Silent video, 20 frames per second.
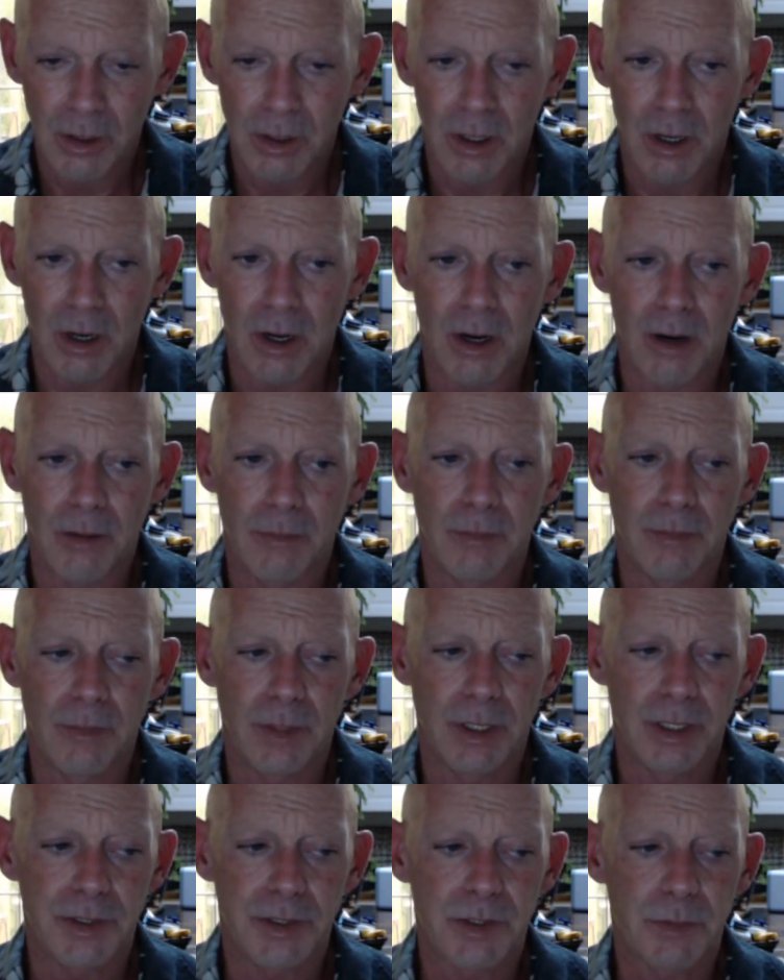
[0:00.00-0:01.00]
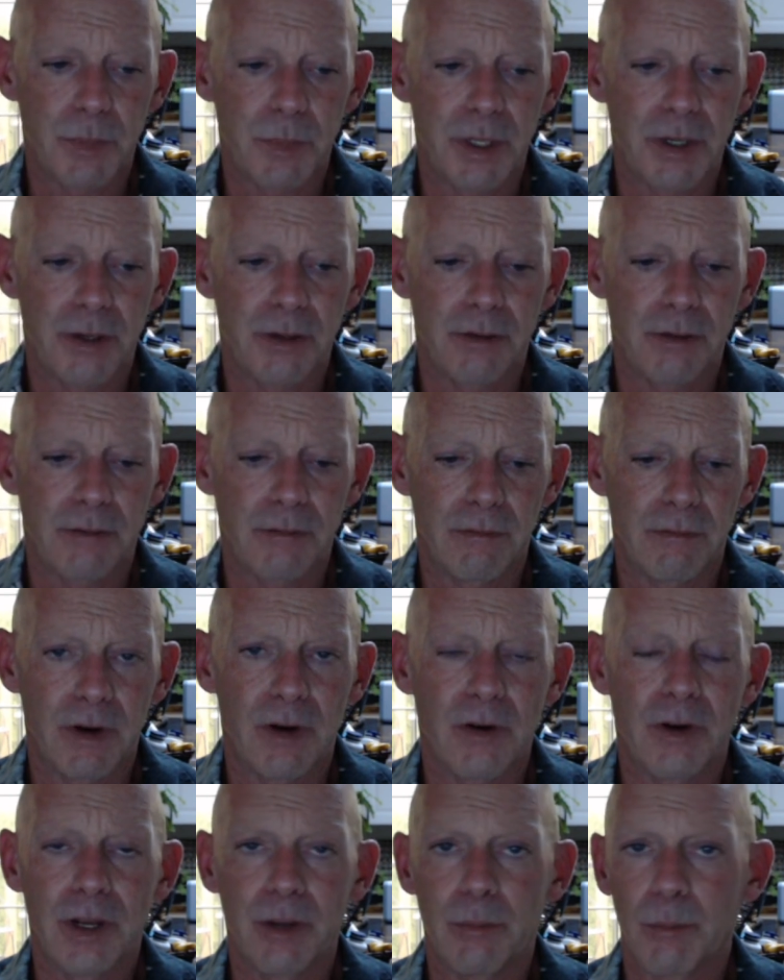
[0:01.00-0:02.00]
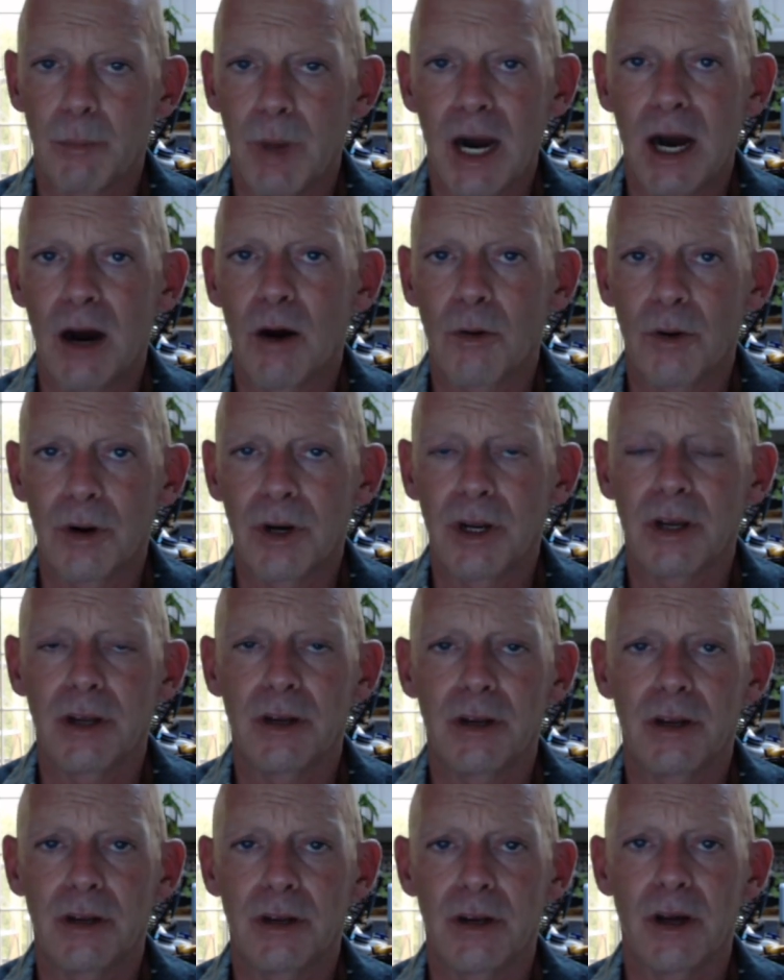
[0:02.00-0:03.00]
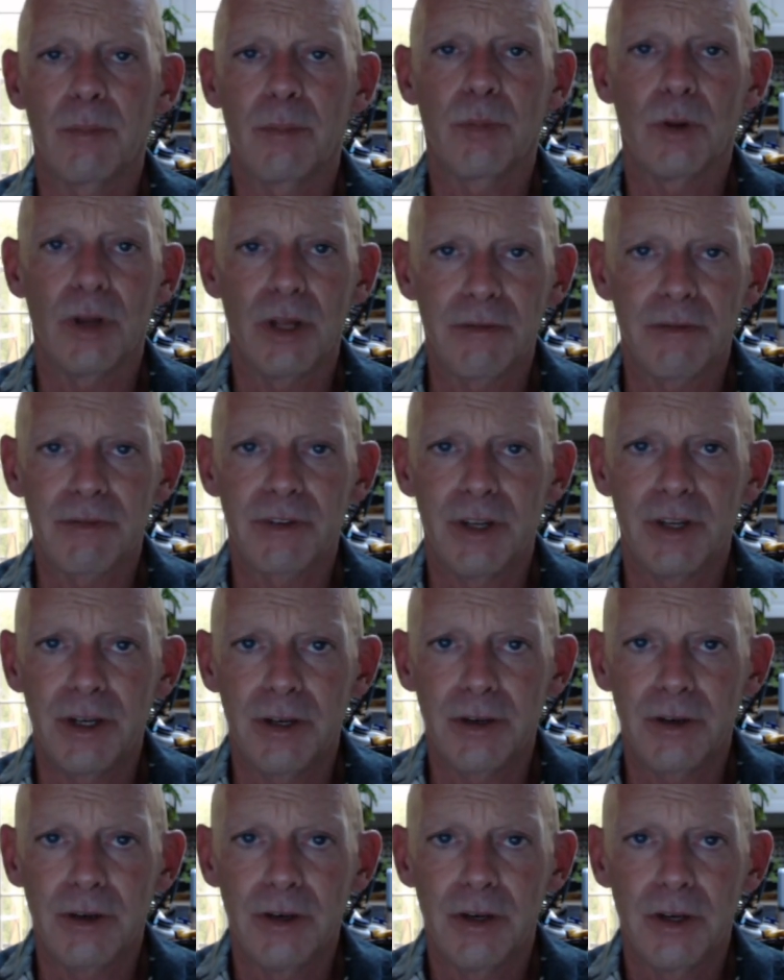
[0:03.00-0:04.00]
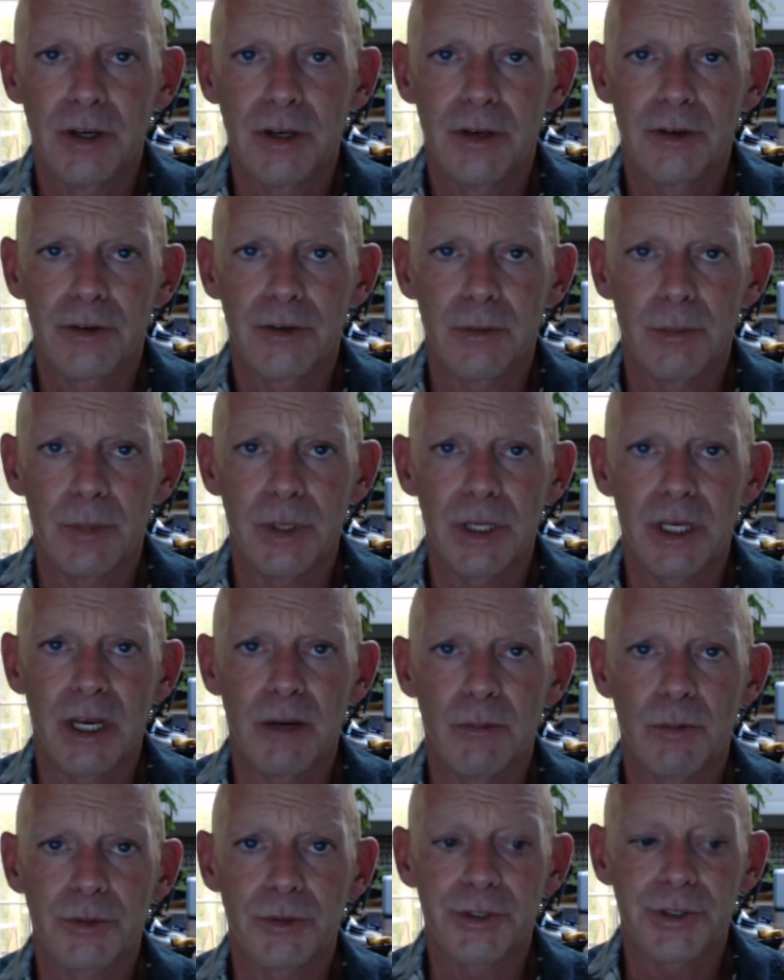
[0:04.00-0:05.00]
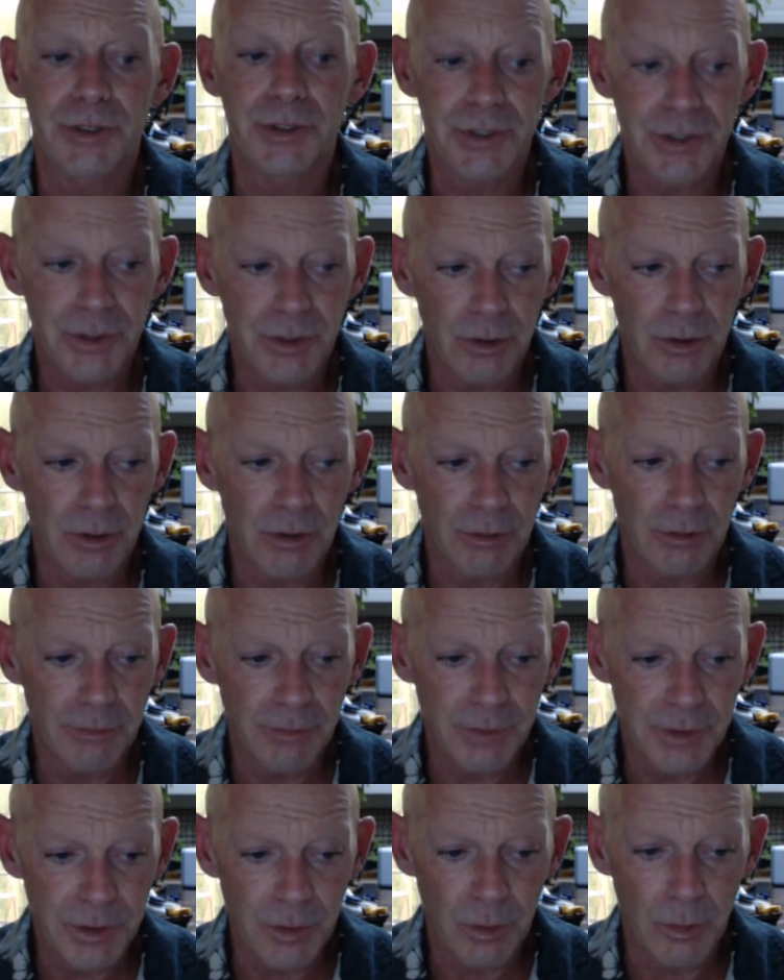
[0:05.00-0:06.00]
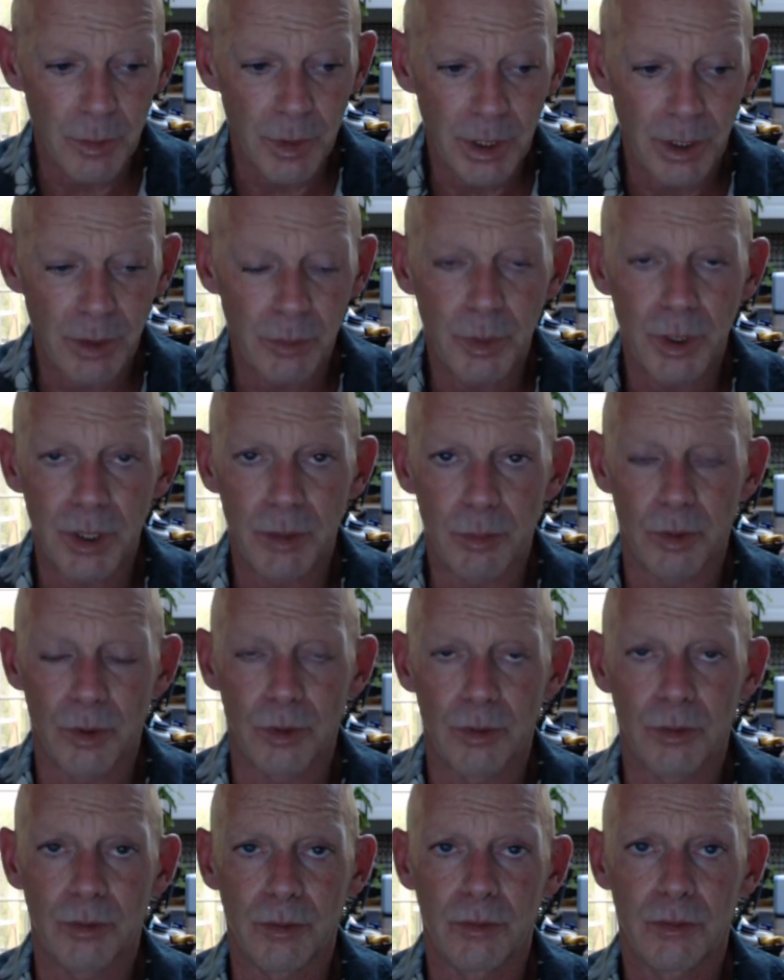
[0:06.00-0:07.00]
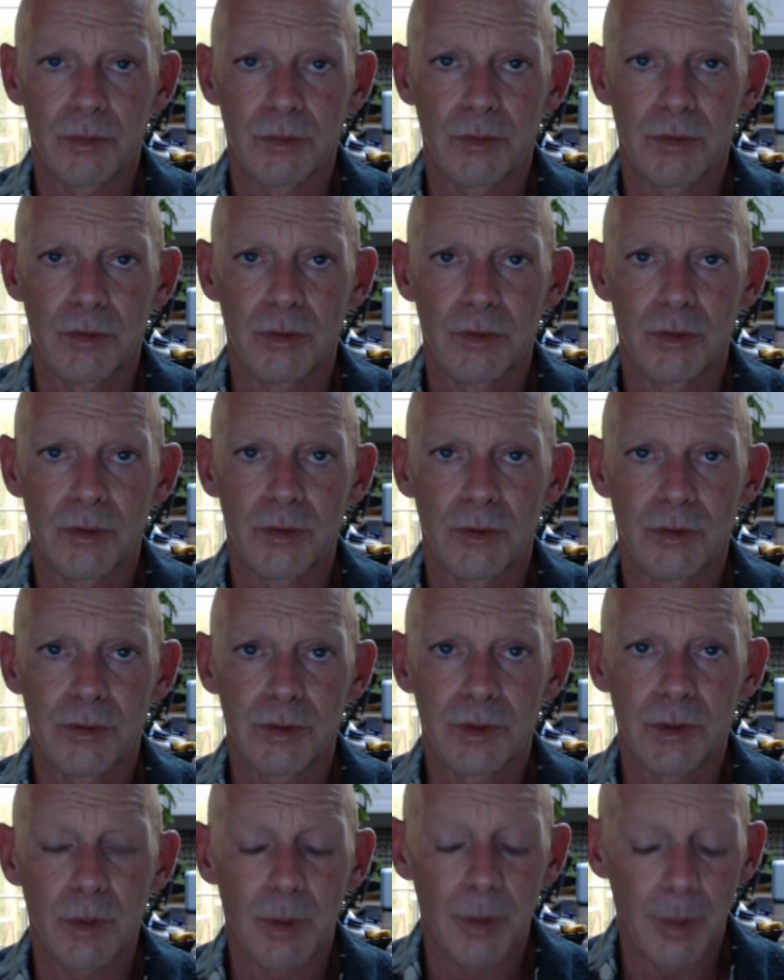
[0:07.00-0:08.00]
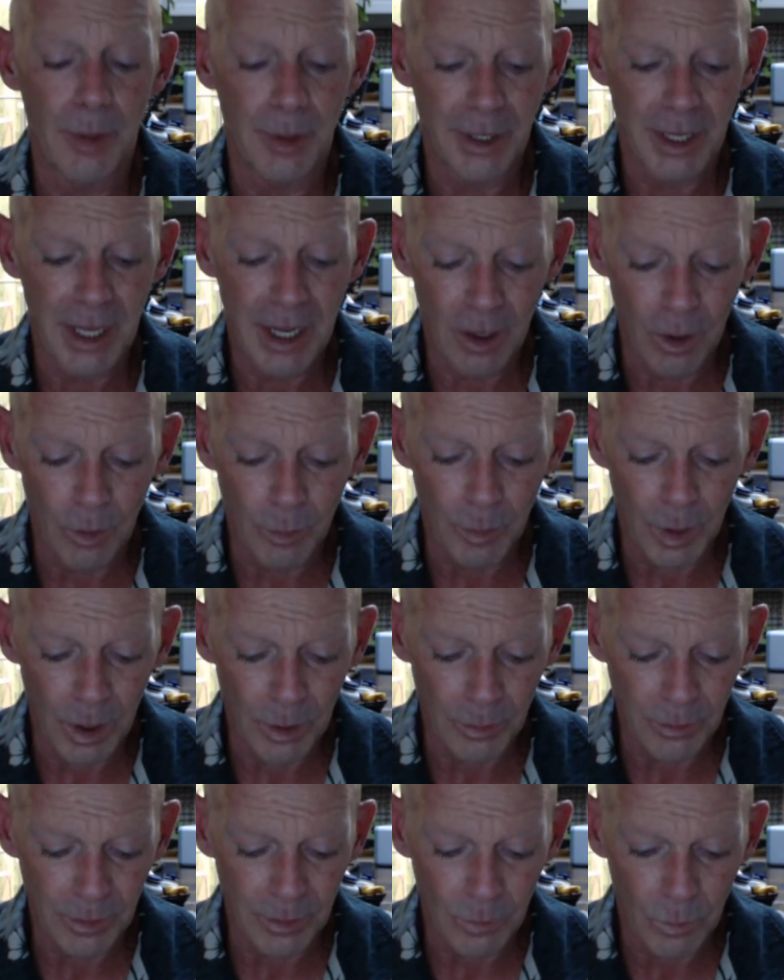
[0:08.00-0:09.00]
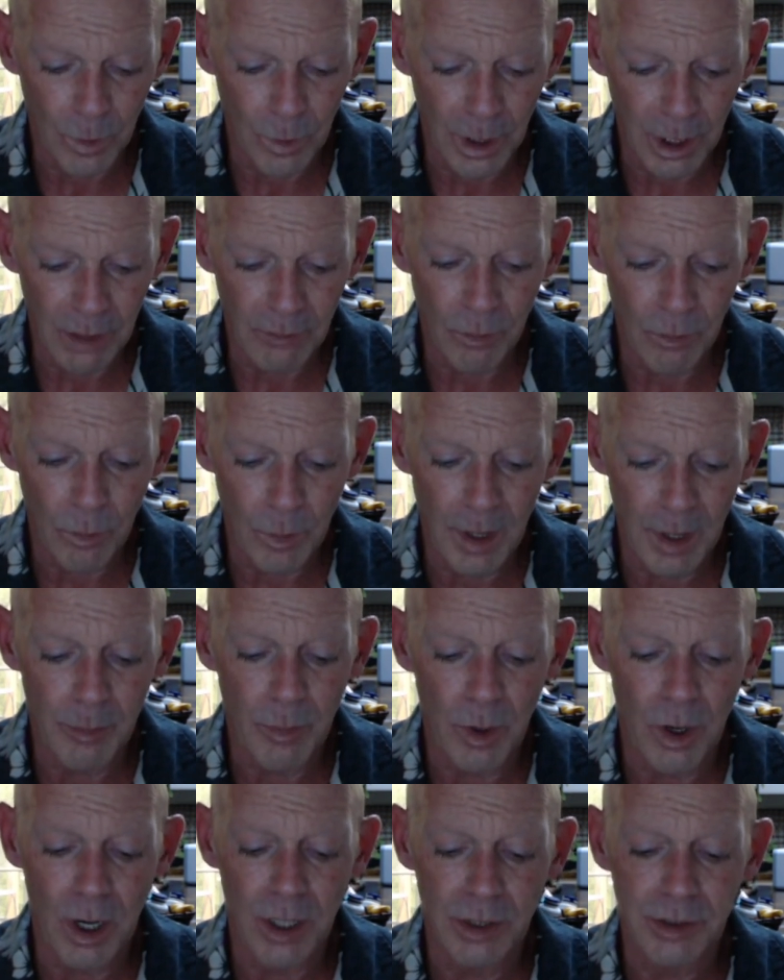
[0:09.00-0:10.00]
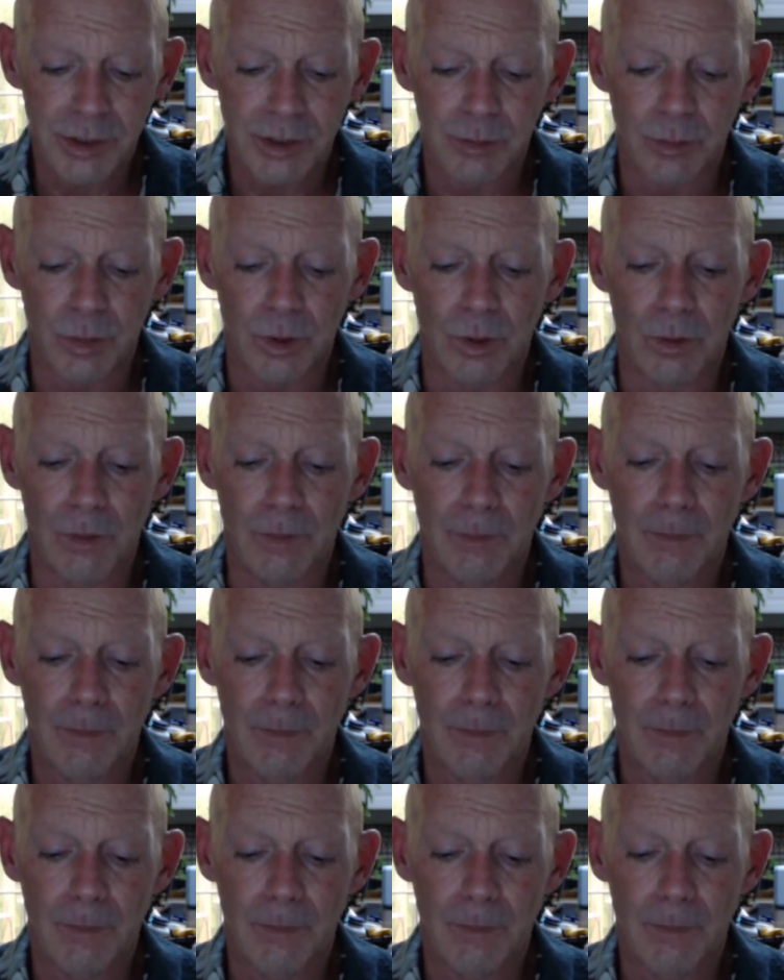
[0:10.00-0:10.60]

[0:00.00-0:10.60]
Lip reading: It's been very empowering and uplifting. to be able to serve so many people, to be able to help out in whatever way possible.